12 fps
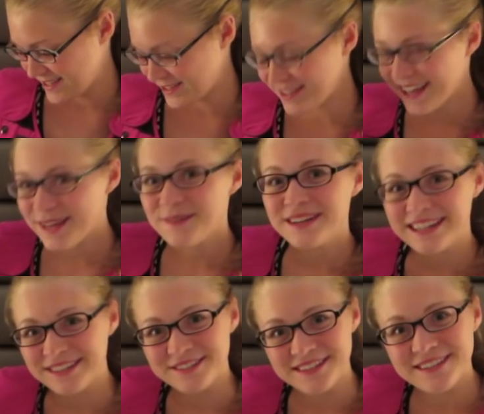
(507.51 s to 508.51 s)
Do you think I'm
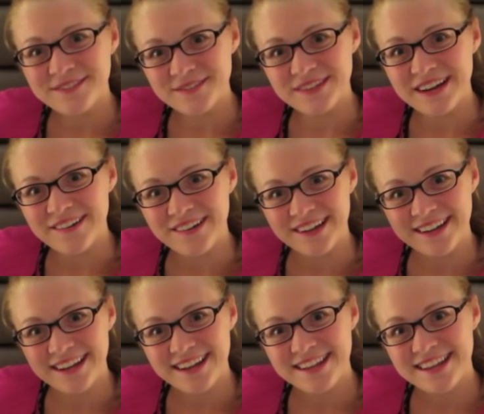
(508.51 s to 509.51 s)
gonna use this from now
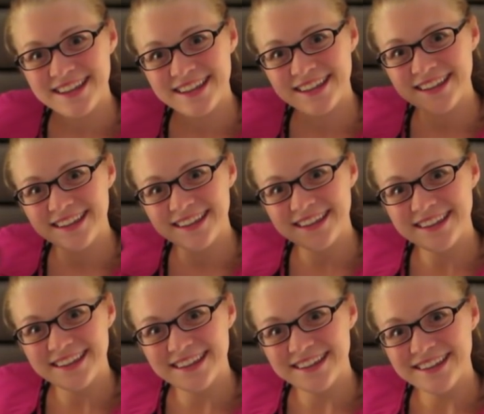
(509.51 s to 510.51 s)
on? I
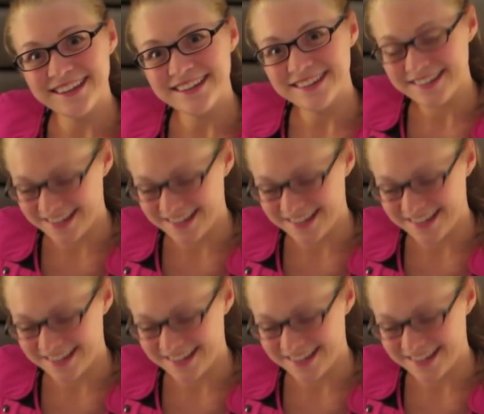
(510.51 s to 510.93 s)
don't know.